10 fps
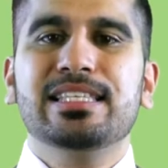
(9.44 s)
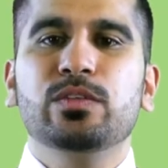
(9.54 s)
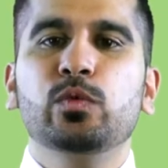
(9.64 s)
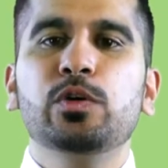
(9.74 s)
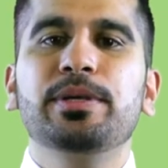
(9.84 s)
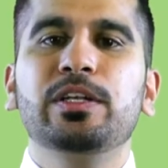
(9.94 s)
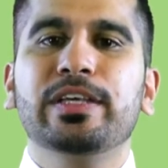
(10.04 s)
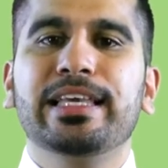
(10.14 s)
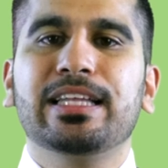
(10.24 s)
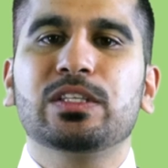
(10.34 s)
lesson, we'll be
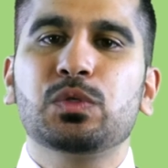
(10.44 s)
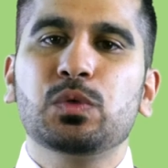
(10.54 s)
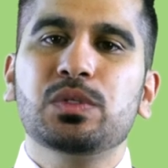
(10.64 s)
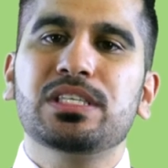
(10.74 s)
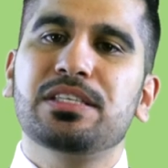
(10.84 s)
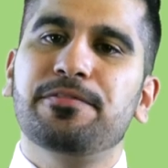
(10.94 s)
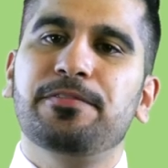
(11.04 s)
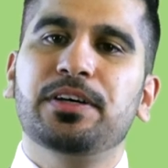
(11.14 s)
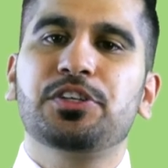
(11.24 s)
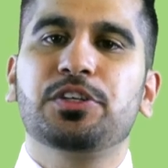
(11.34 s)
looking at the sources and
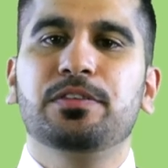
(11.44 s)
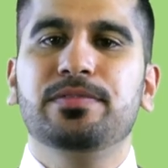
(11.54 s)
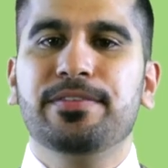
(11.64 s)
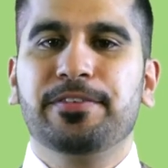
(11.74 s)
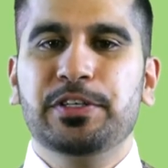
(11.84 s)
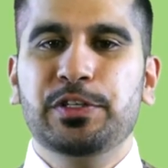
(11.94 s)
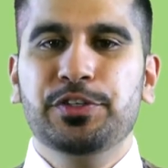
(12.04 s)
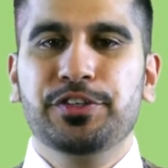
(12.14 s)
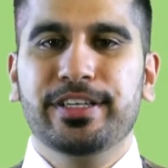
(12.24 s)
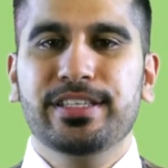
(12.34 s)
function of different
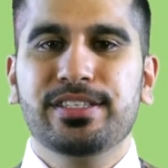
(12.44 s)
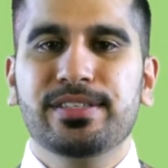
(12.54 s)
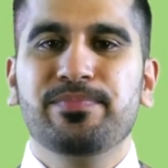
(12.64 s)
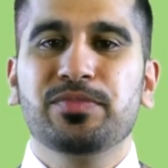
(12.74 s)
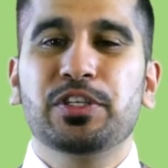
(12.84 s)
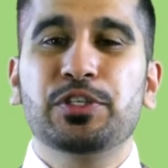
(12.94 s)
nutrients,